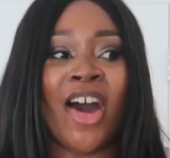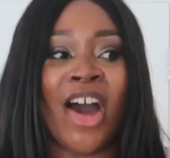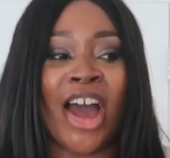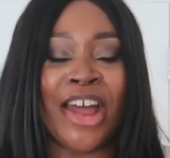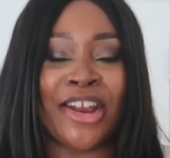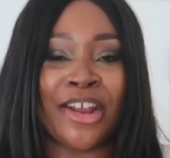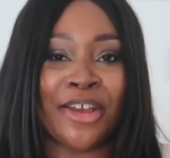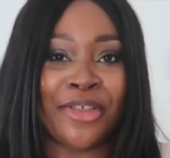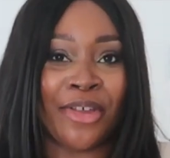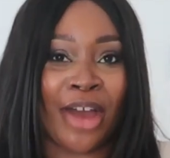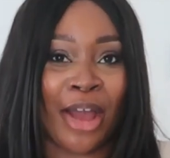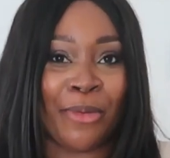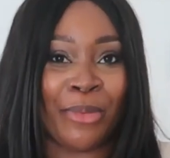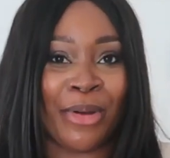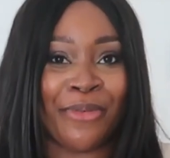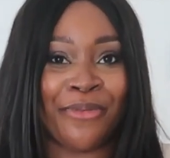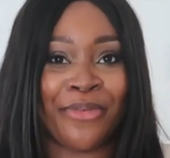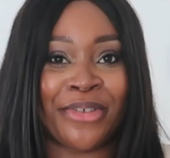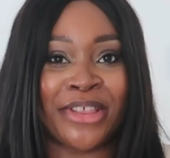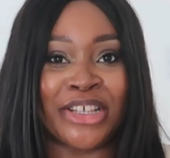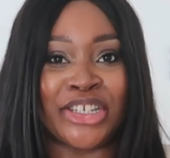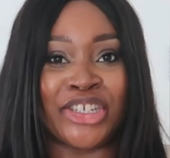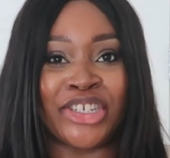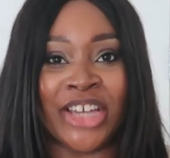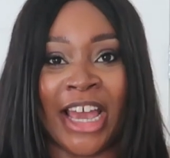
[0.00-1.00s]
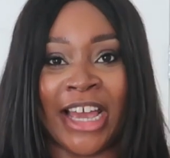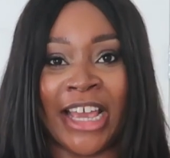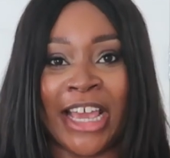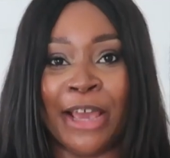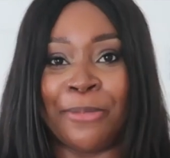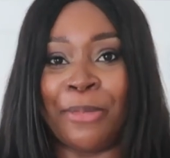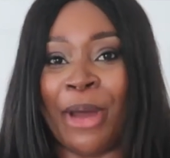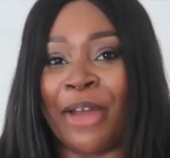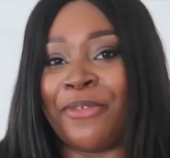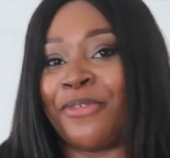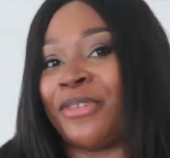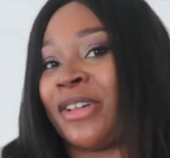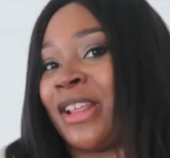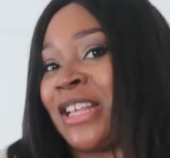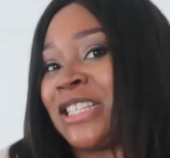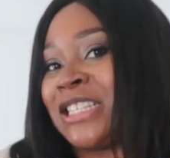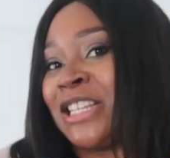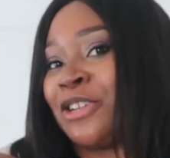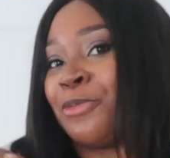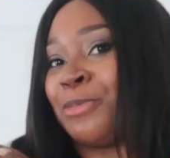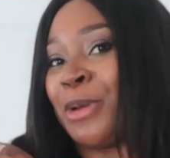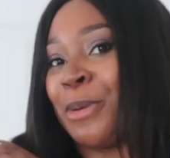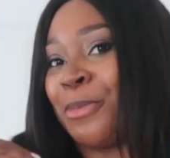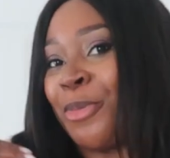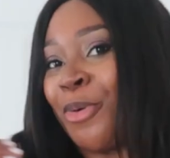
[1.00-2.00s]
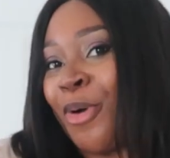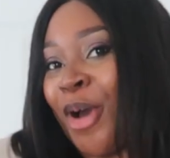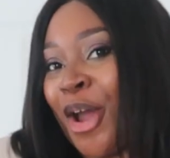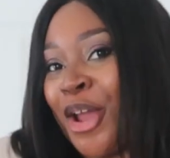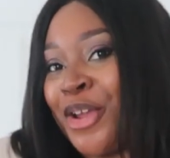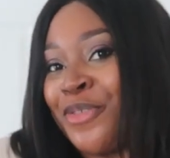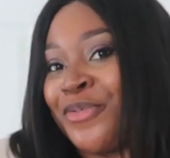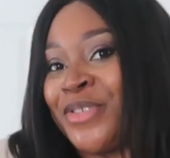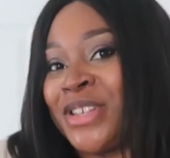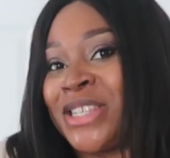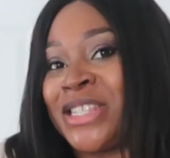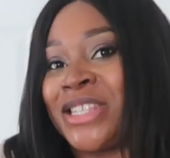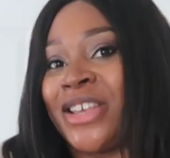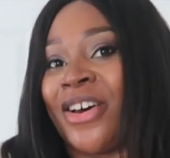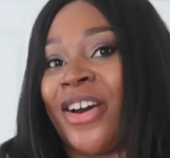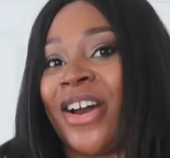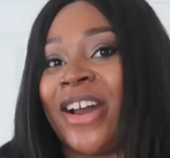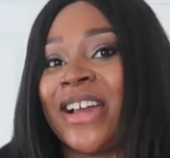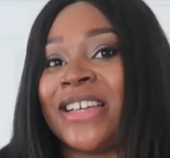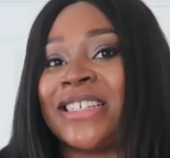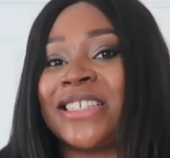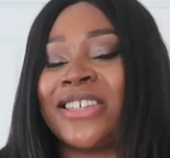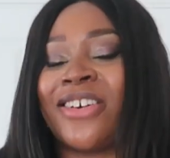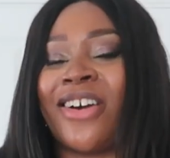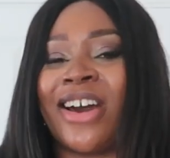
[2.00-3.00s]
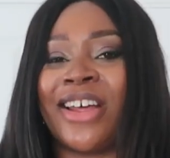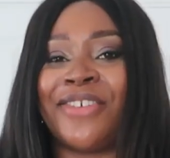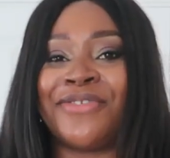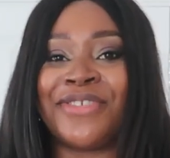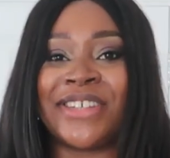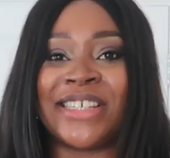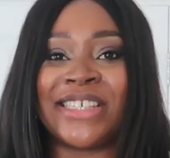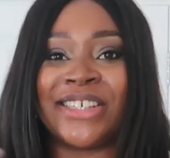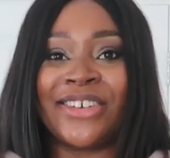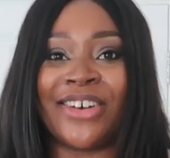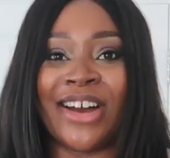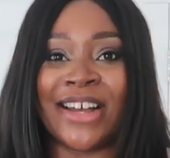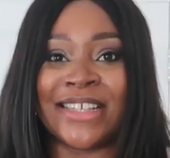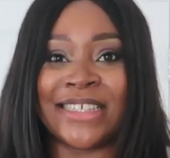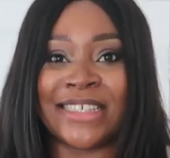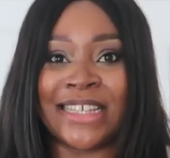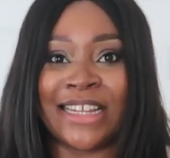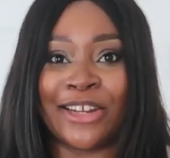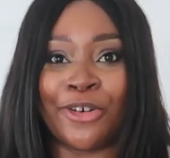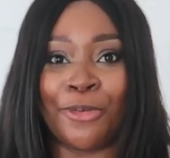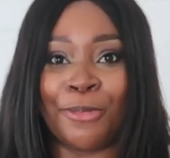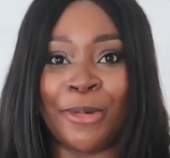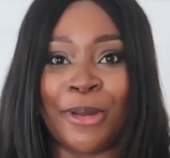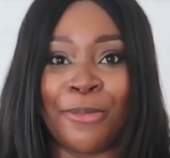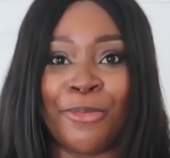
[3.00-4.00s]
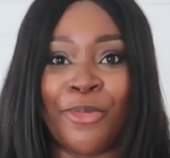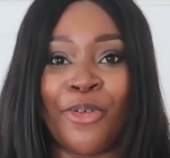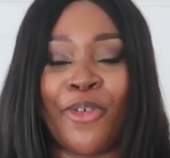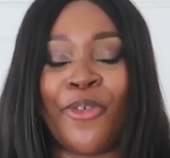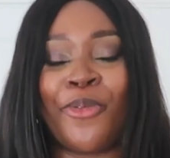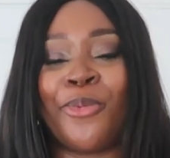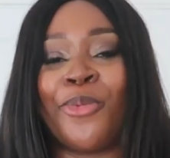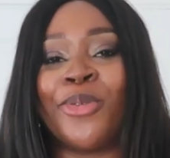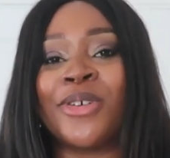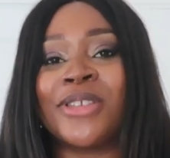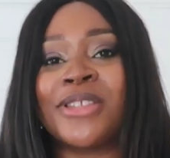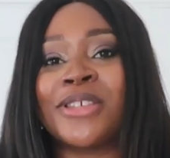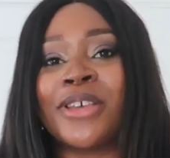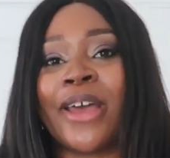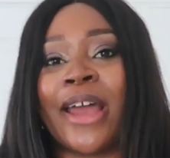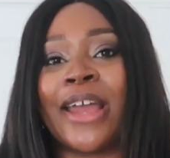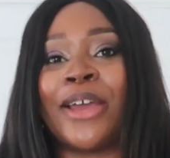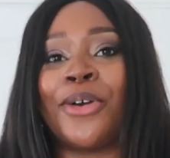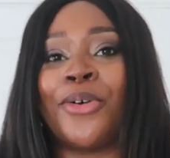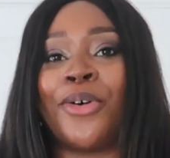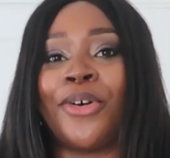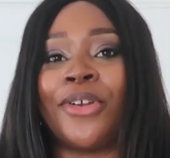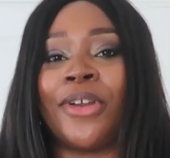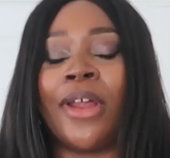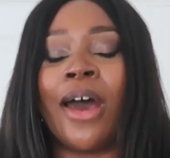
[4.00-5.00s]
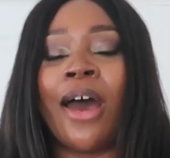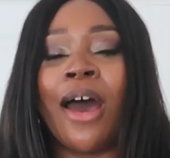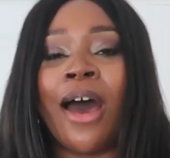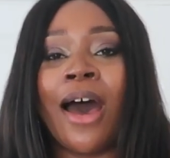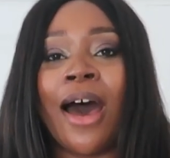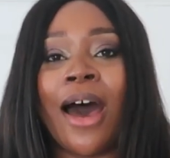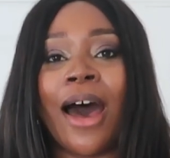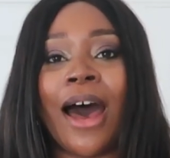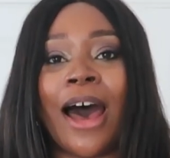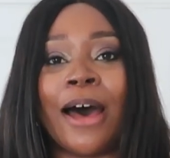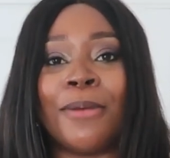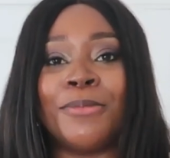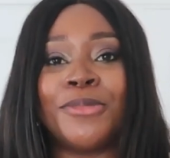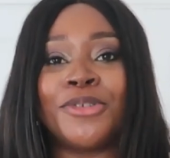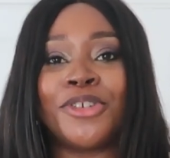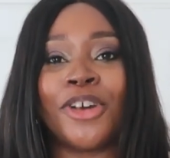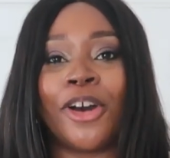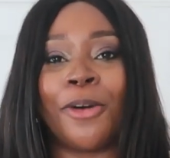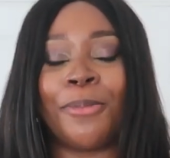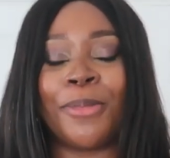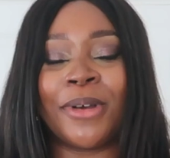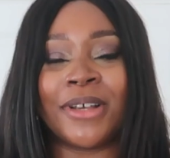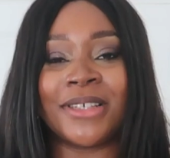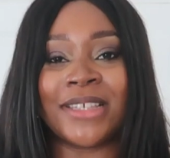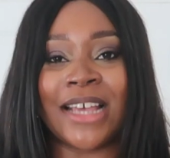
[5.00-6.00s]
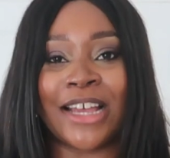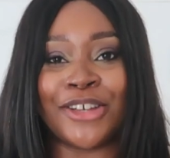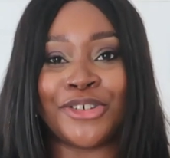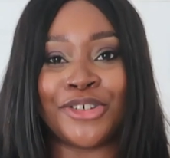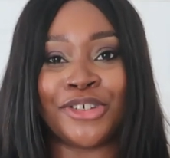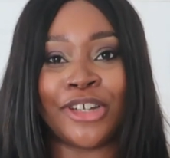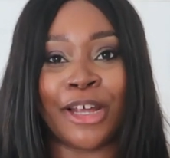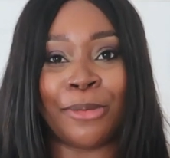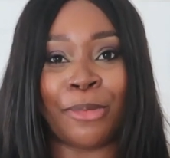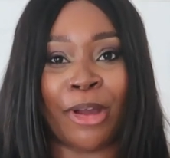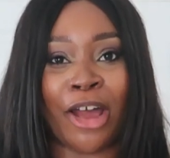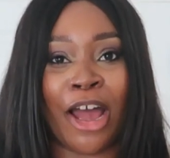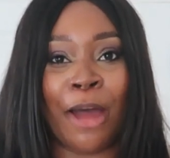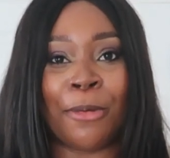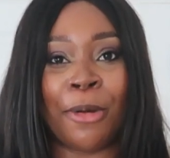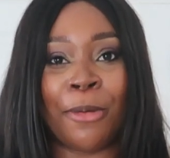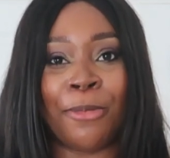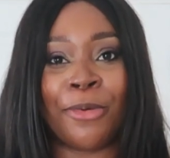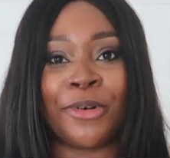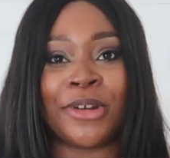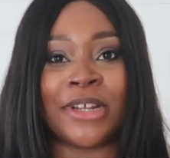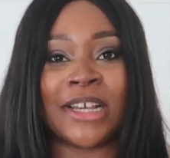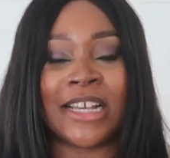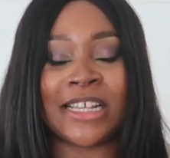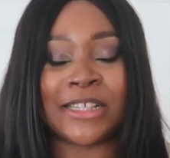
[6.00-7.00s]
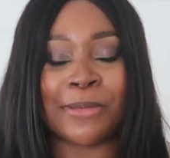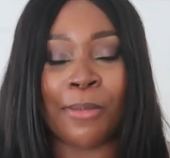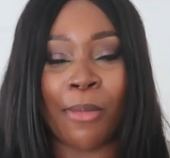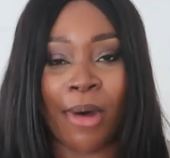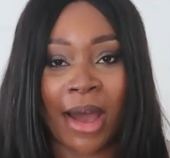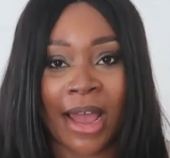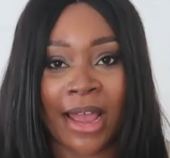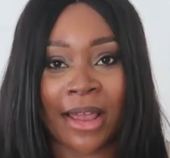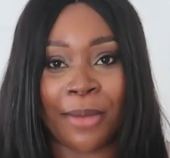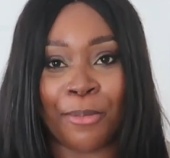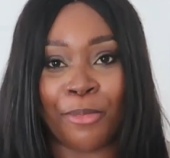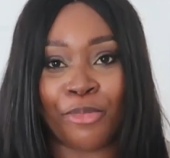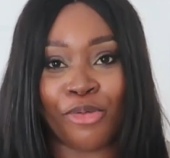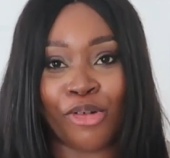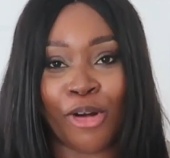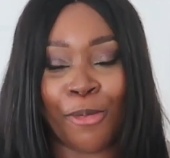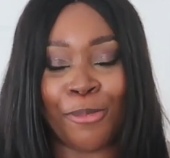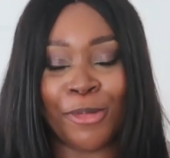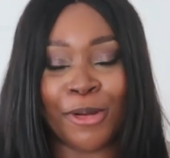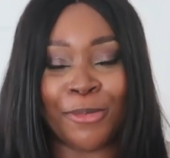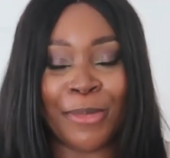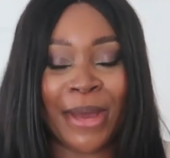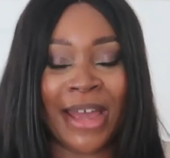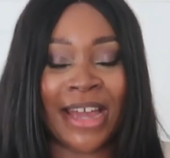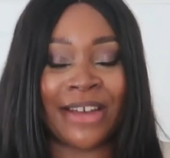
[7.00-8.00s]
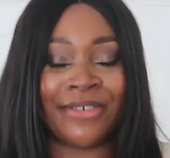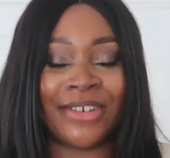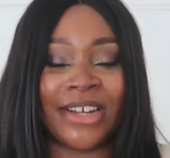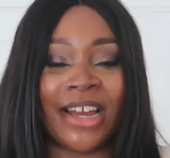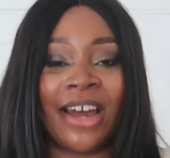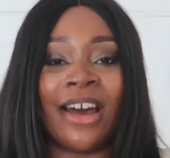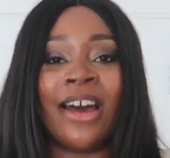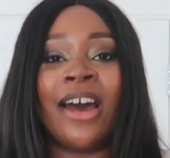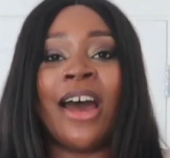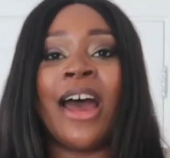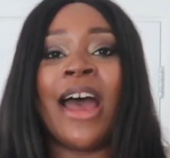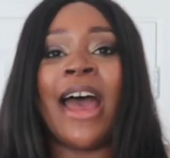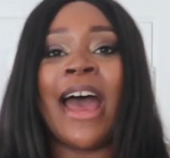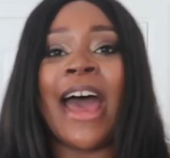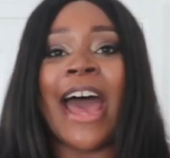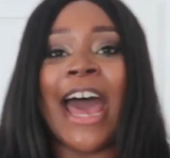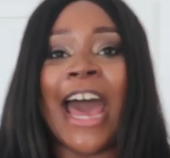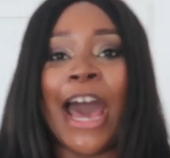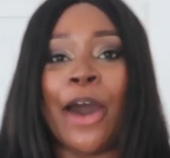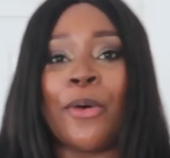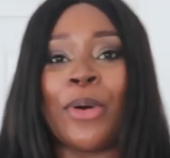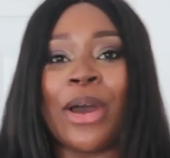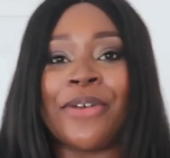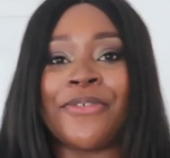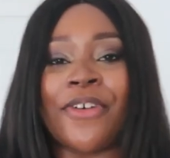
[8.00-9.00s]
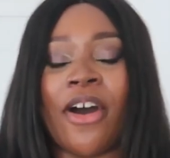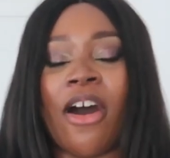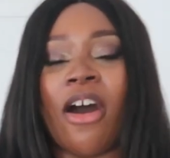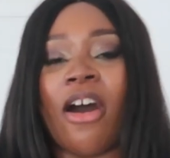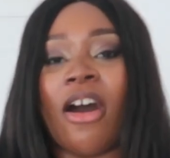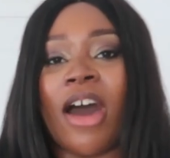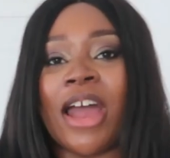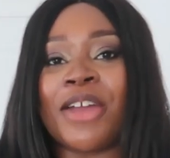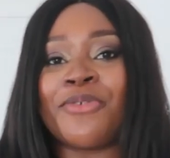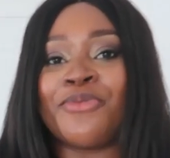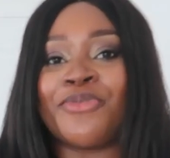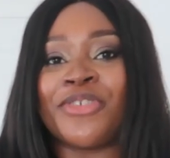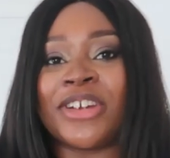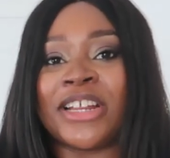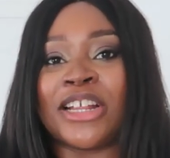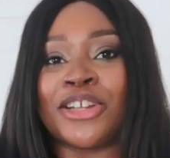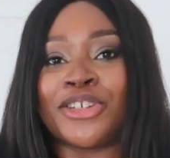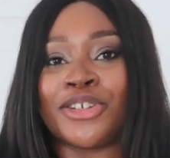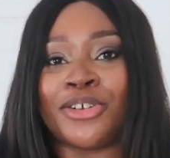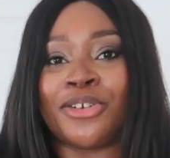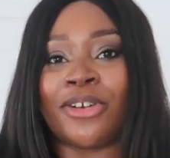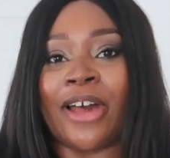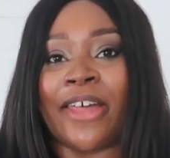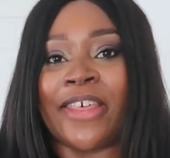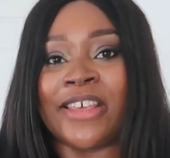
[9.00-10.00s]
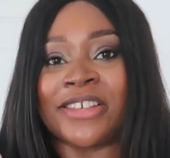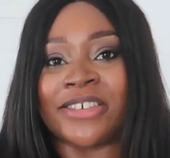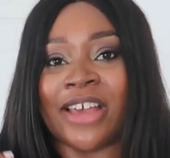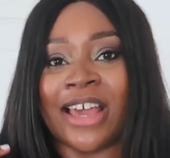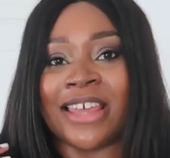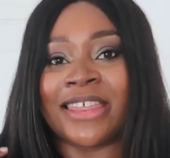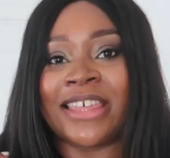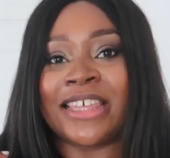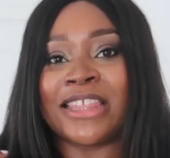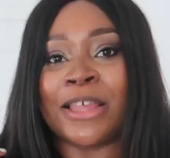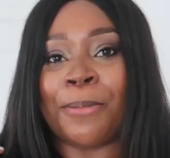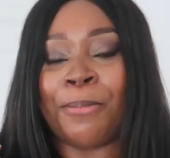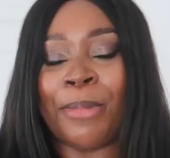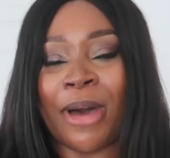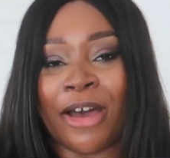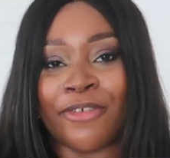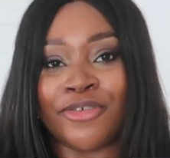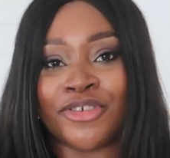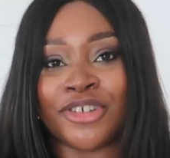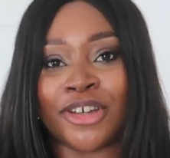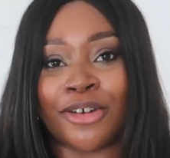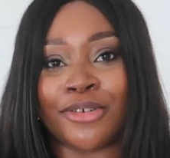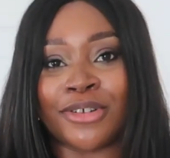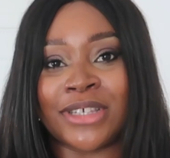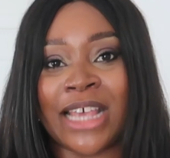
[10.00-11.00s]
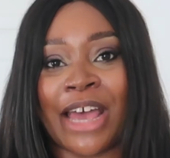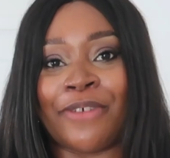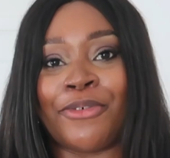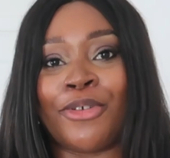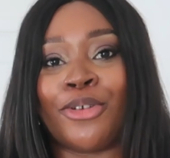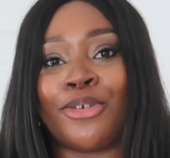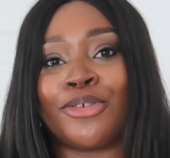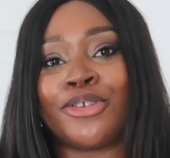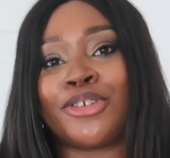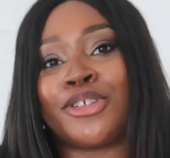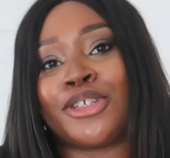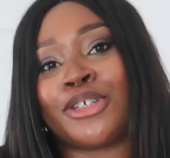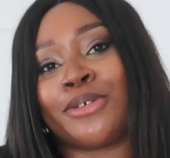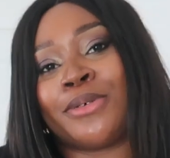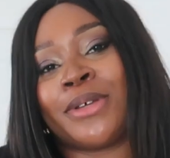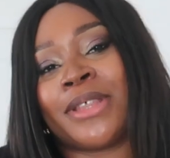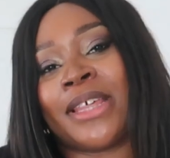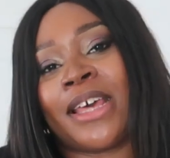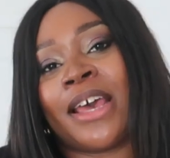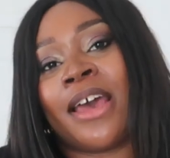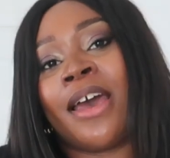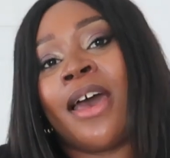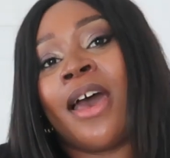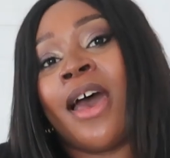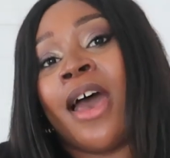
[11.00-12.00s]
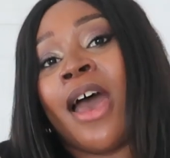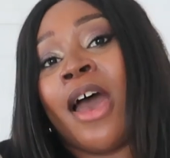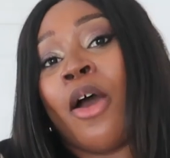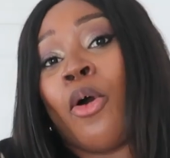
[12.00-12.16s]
I know that I went for the shacket, but I feel like that's a little bit more oversized, kind of disguises a little bit more of what's going on up top, because as you know, my upper body is my problem area. However, I really do like this. I think the puff shoulders have a lot to do with it.